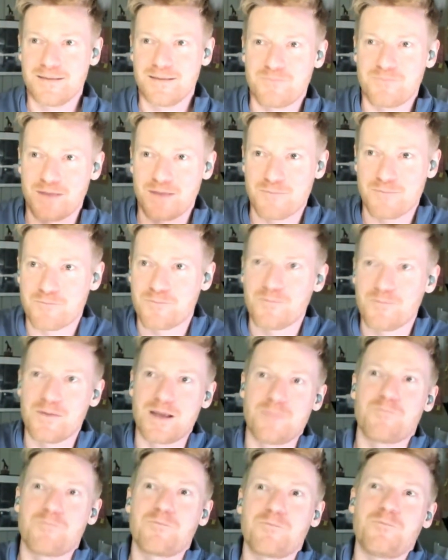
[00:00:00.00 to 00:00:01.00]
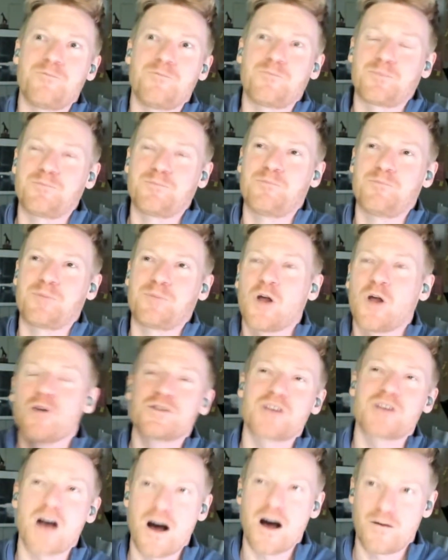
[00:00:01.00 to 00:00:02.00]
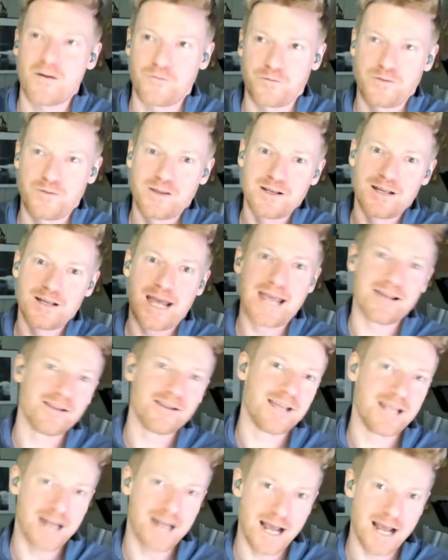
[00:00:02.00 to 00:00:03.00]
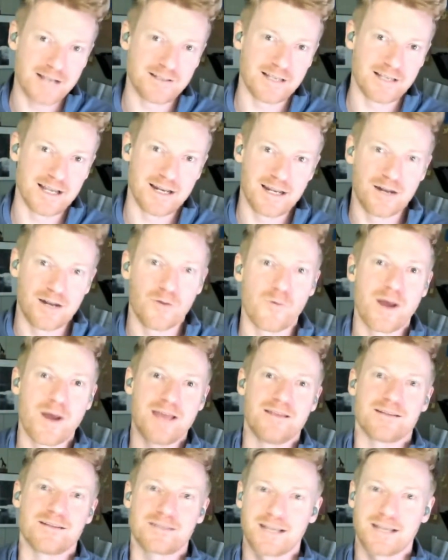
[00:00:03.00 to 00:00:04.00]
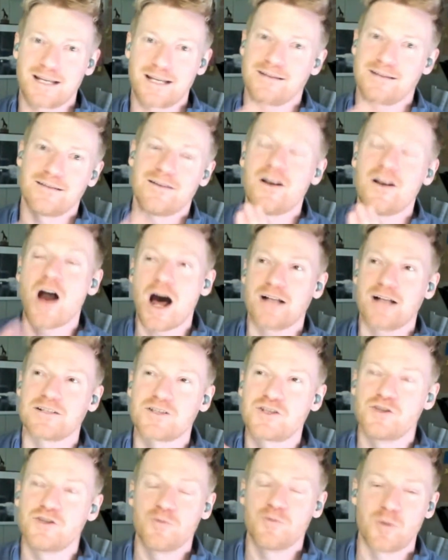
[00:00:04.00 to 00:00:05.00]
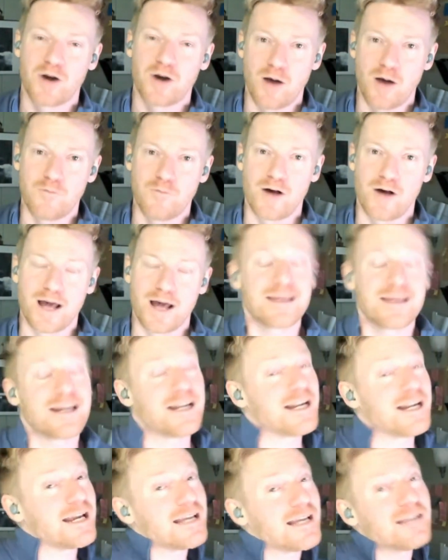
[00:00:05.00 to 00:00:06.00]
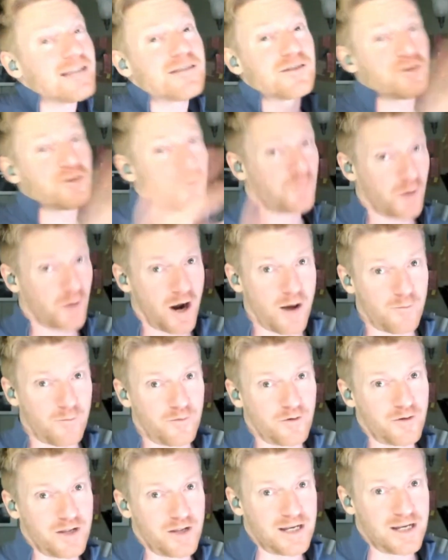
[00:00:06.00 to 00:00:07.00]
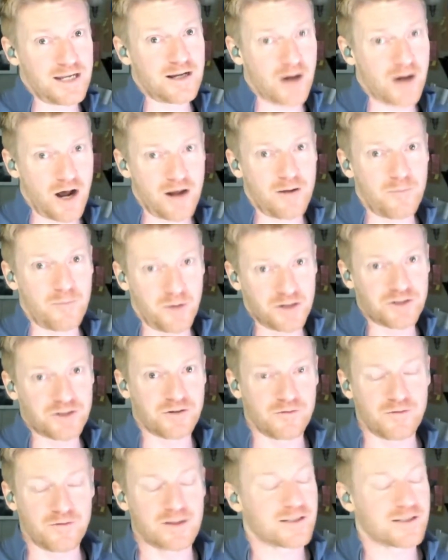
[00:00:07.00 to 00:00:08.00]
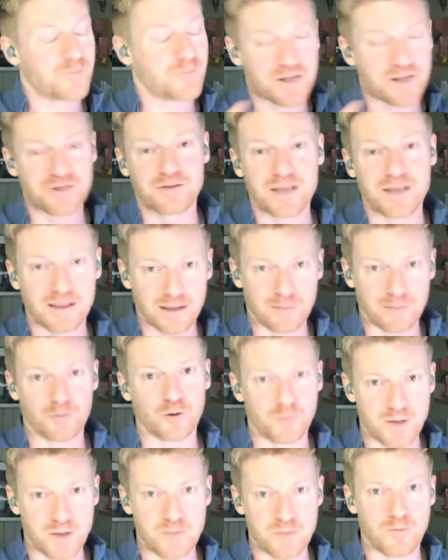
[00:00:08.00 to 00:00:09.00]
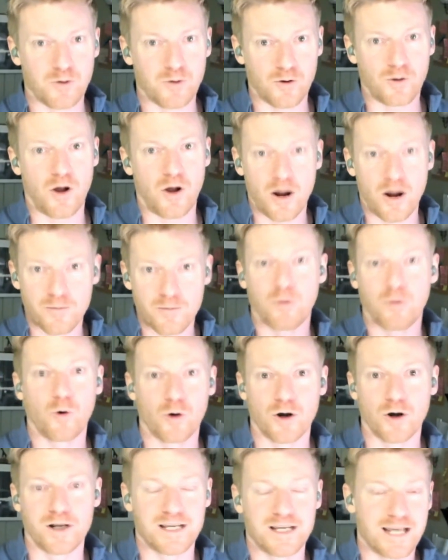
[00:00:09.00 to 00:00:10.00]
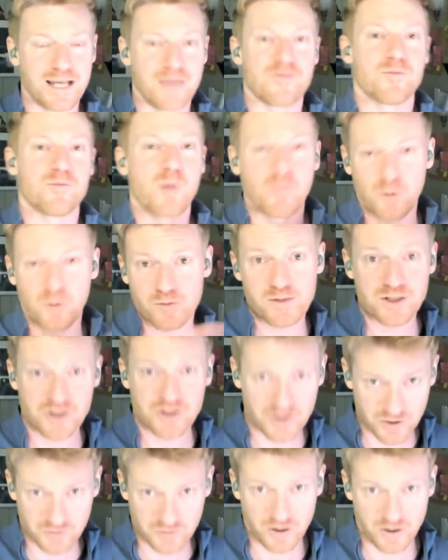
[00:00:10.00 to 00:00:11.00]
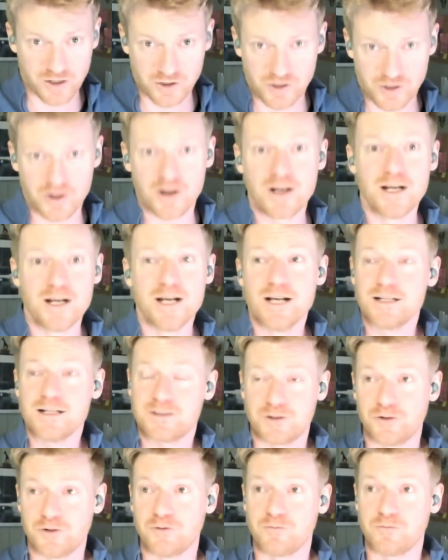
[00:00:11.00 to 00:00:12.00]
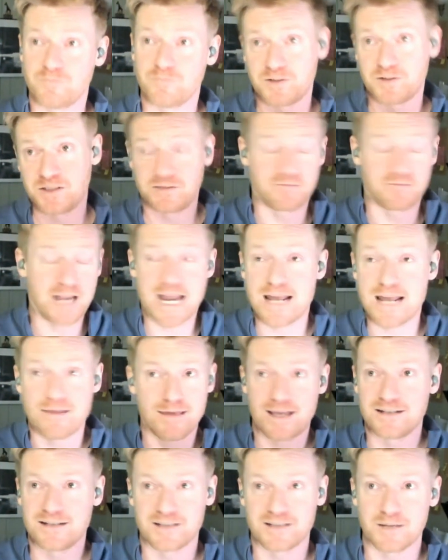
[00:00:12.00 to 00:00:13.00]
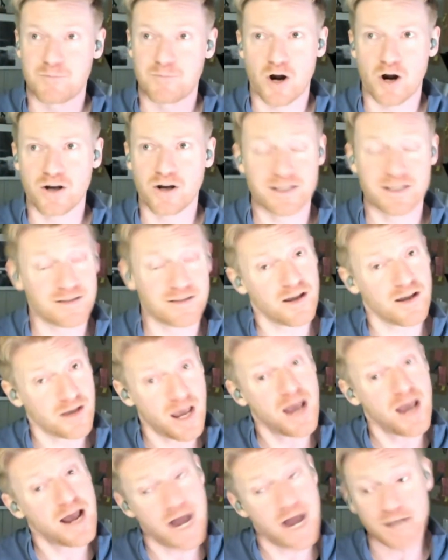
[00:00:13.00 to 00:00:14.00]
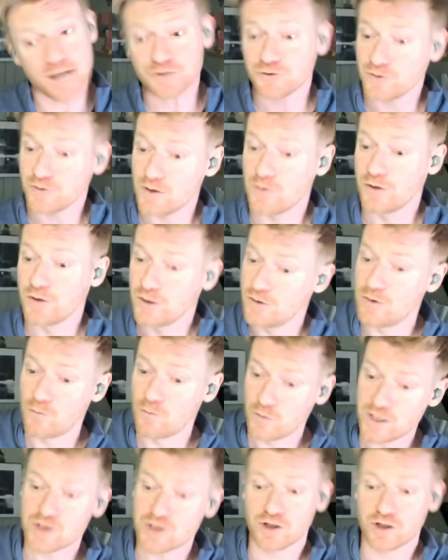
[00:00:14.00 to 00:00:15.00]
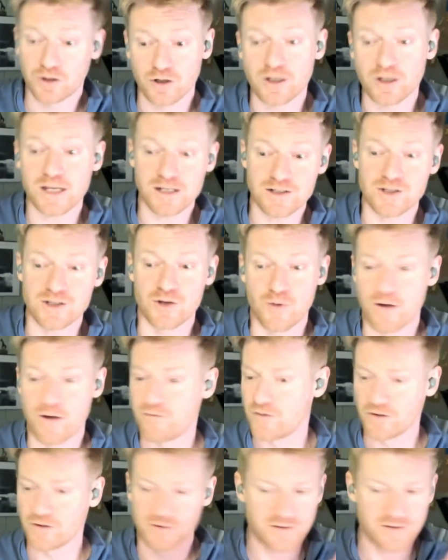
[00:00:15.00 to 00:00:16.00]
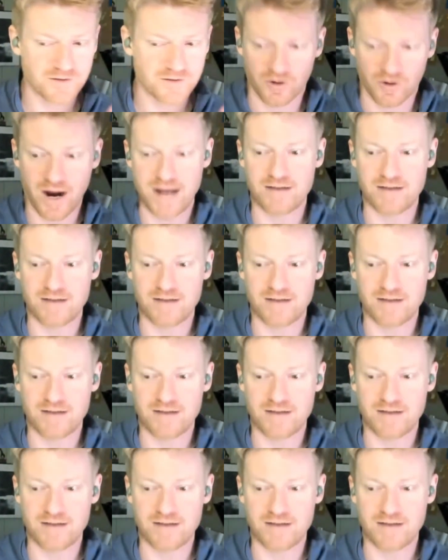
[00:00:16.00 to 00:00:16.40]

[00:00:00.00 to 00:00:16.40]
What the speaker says: he blows off the alien exit in a way that's like not super helpful. I think it is super helpful that he got a bunch of especially liberal people on board. He gave them a permission structure to say things at parties like, hey, actually, you know, we should look into UFOs. Great.